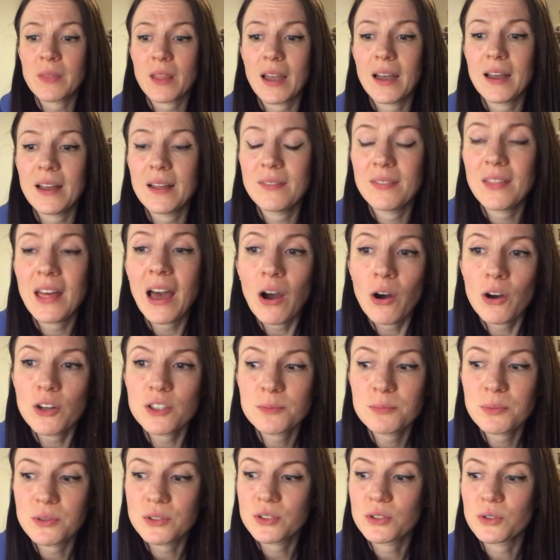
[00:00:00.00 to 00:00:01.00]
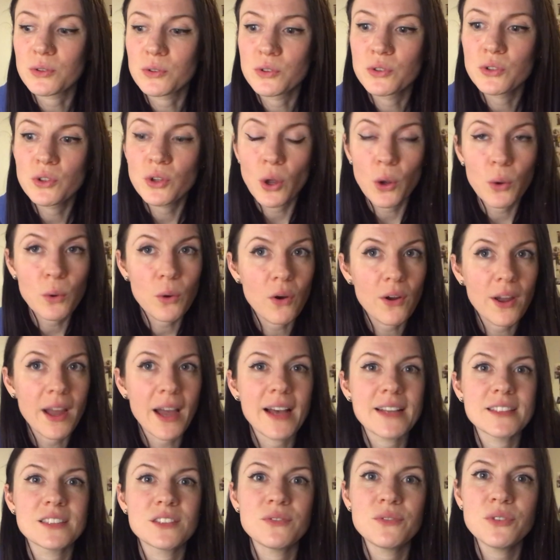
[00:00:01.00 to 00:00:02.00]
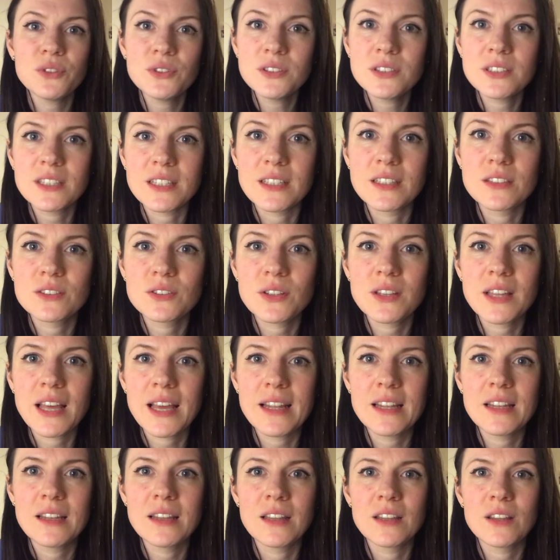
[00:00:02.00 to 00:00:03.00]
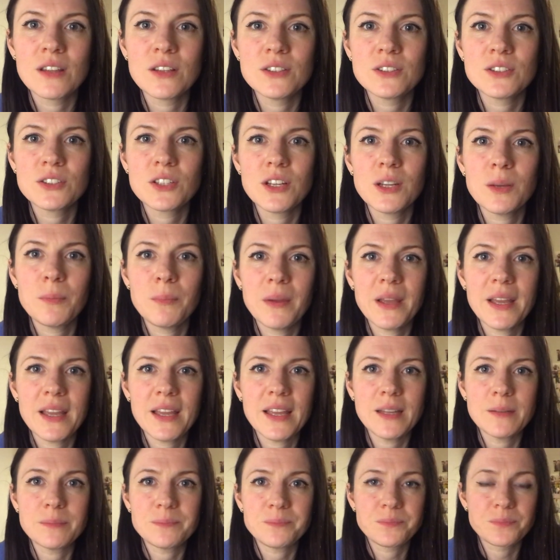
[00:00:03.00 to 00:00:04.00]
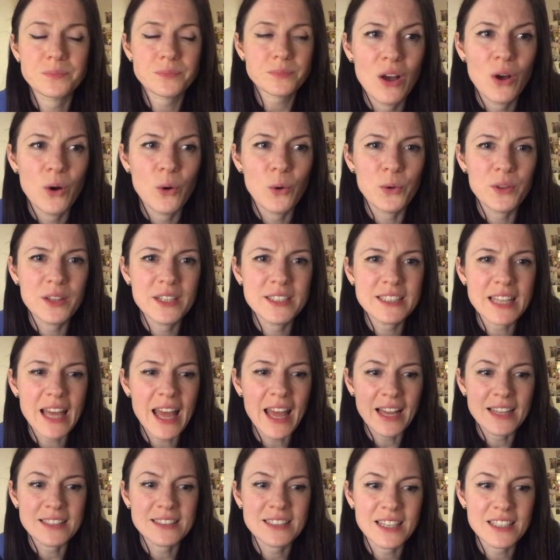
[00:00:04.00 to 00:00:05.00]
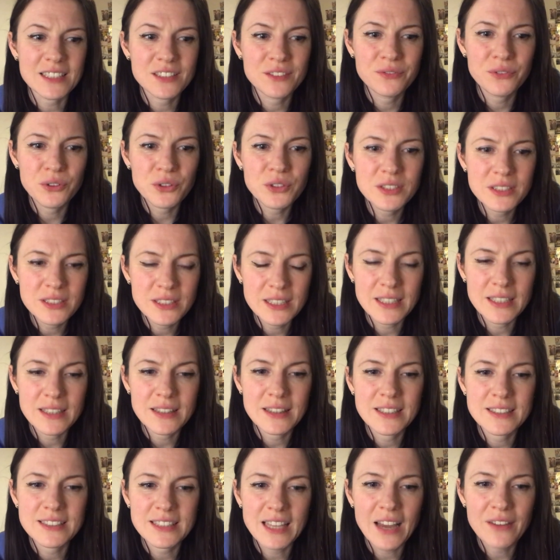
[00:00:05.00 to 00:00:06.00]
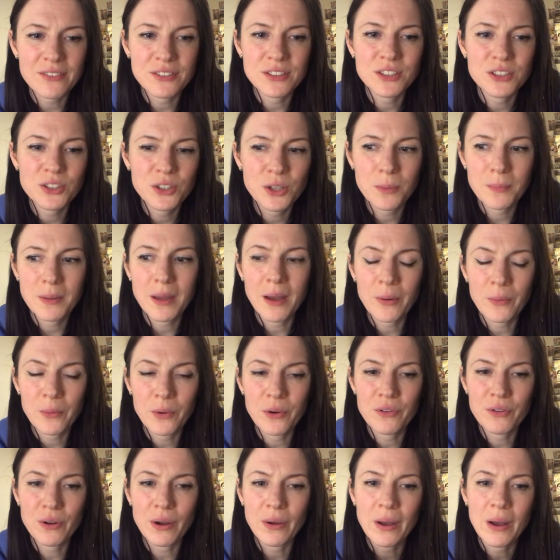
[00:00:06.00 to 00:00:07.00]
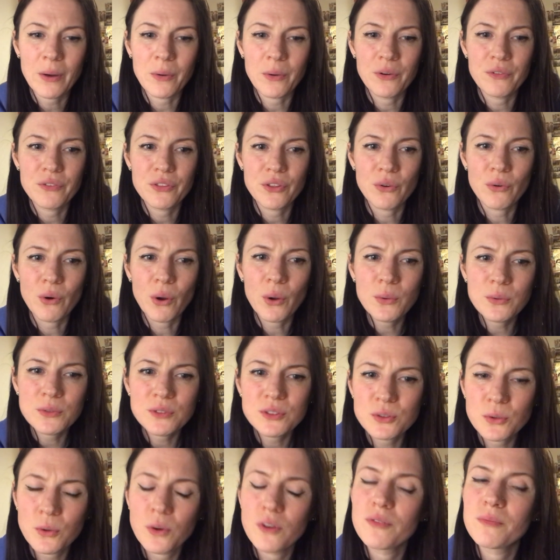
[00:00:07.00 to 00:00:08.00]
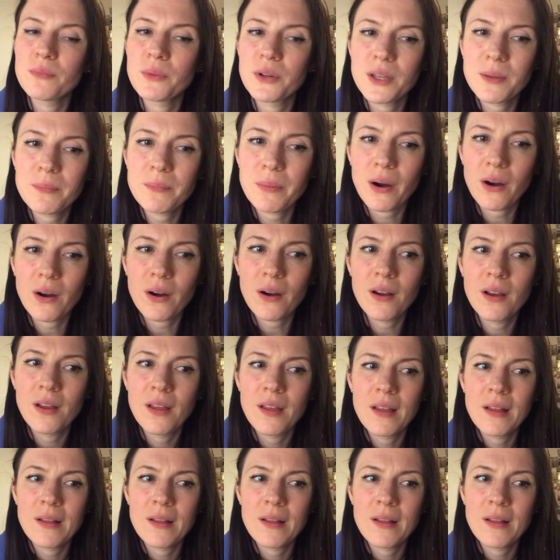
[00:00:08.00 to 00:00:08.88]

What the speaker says: and that hospital no longer has funding. So then there's going to be all this excess funding that's having to come out of their own sort of money pot.